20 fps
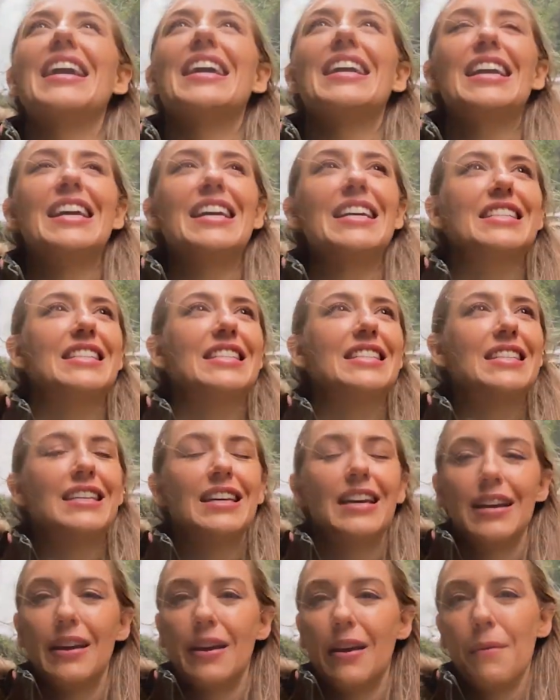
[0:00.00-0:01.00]
It is
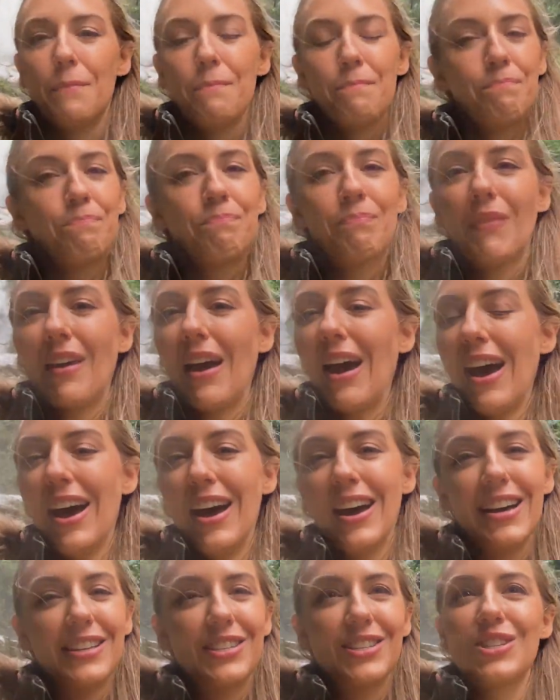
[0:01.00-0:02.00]

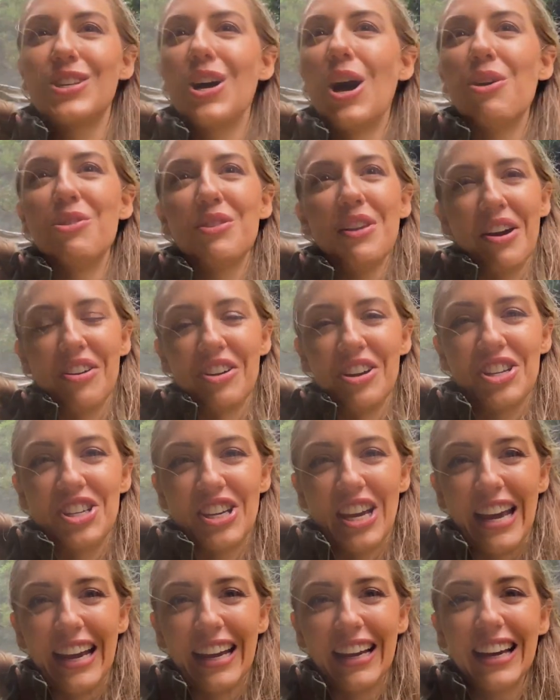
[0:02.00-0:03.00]
it's soul
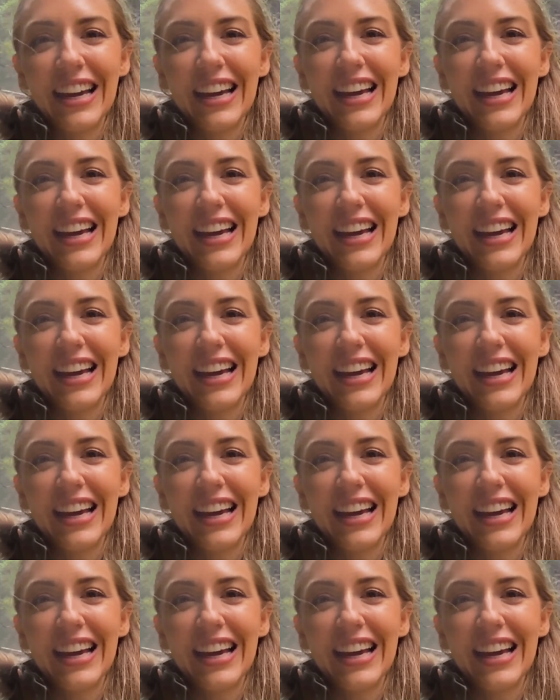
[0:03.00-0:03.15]
nourishing.